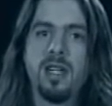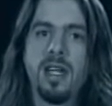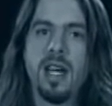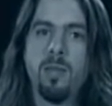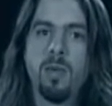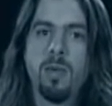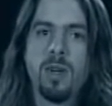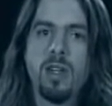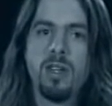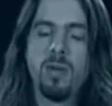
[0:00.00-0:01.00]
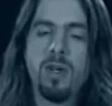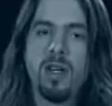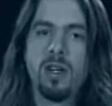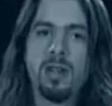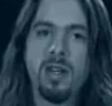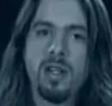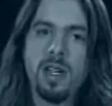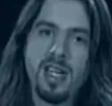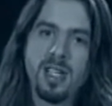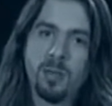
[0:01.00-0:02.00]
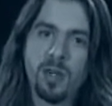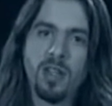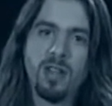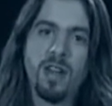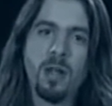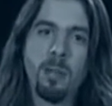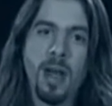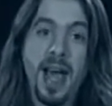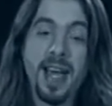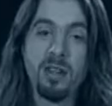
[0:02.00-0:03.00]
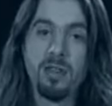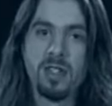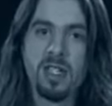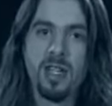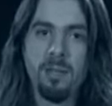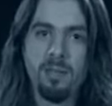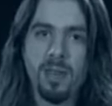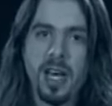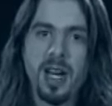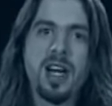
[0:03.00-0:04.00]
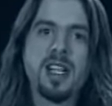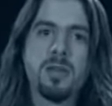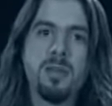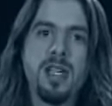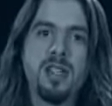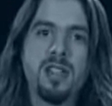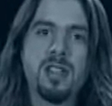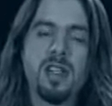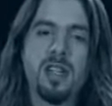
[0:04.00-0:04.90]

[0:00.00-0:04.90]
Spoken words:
And what we're going to do here is we're going to develop accuracy at high speeds.